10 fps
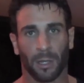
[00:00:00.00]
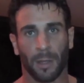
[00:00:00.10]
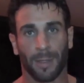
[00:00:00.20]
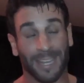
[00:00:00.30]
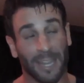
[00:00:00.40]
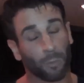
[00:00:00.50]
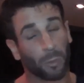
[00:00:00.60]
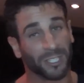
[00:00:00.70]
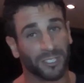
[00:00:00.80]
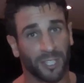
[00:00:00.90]
I never would
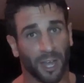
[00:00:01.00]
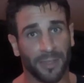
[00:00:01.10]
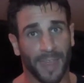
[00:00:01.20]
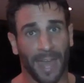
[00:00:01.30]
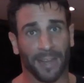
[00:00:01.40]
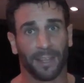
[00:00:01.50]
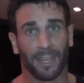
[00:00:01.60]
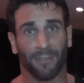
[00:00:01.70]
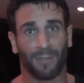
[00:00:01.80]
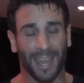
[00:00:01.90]
have done that
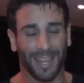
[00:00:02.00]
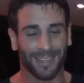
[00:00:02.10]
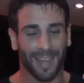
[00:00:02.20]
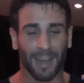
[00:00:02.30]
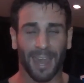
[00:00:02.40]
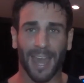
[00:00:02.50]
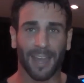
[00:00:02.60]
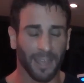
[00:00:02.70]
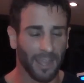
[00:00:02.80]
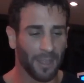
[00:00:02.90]
if I had not had
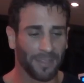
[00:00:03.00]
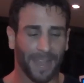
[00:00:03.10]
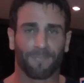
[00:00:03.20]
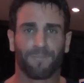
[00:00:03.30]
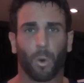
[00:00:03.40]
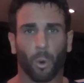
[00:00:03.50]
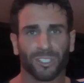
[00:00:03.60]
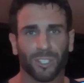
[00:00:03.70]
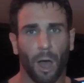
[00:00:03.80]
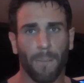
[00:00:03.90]
that
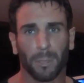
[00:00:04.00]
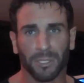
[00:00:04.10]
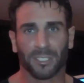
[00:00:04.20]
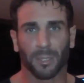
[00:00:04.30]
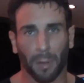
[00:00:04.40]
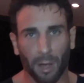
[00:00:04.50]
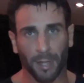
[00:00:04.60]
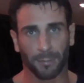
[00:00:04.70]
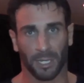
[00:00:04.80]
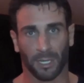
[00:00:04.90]
forced humbleness
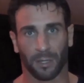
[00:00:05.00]
upon me.